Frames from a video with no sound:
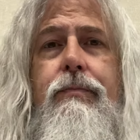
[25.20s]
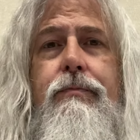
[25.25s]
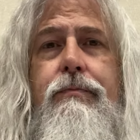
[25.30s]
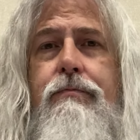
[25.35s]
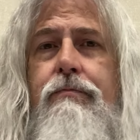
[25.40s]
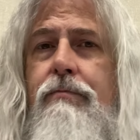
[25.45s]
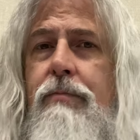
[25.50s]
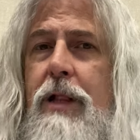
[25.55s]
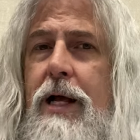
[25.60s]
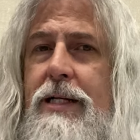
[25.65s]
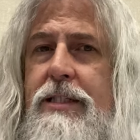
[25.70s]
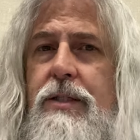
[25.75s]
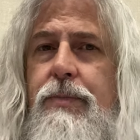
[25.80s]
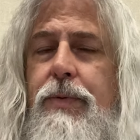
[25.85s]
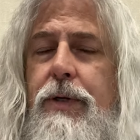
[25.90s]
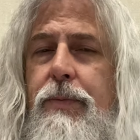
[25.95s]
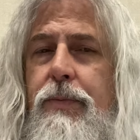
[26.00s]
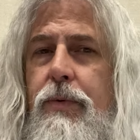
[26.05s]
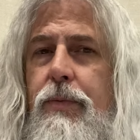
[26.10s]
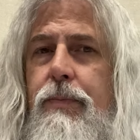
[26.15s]
Lots of
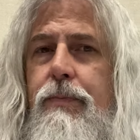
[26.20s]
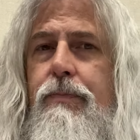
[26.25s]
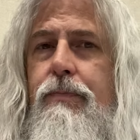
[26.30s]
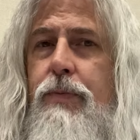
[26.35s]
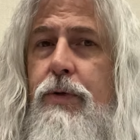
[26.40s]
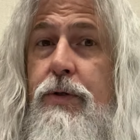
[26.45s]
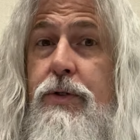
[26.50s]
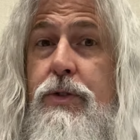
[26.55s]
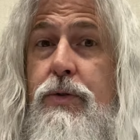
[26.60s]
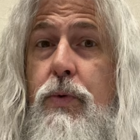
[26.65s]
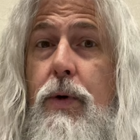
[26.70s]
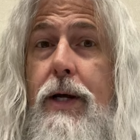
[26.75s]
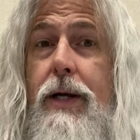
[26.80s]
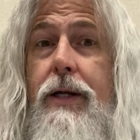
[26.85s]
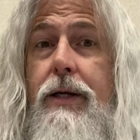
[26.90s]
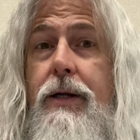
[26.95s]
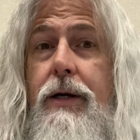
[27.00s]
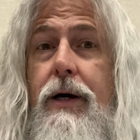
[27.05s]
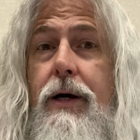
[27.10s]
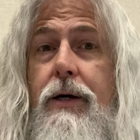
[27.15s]
people
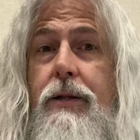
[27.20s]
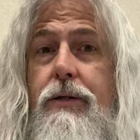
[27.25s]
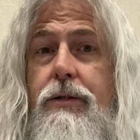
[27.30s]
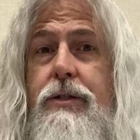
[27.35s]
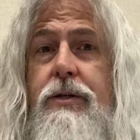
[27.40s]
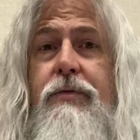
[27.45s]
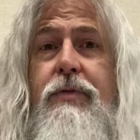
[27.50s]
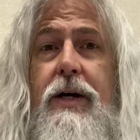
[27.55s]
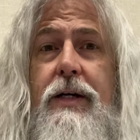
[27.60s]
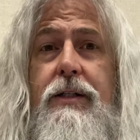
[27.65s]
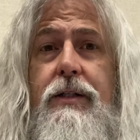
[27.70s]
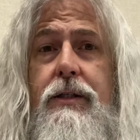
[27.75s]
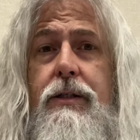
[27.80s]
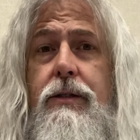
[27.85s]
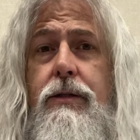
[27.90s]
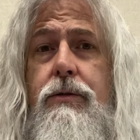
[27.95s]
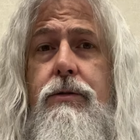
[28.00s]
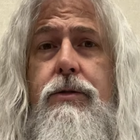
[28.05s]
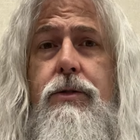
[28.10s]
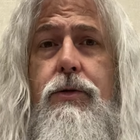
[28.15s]
persuade others. In fact,
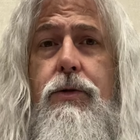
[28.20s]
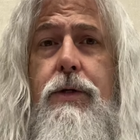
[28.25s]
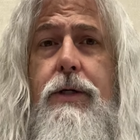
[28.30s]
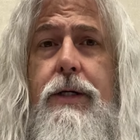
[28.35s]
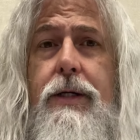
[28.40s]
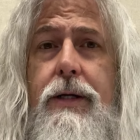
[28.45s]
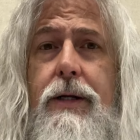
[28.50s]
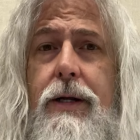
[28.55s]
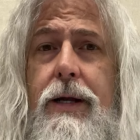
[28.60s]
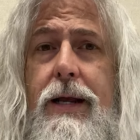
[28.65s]
you do it.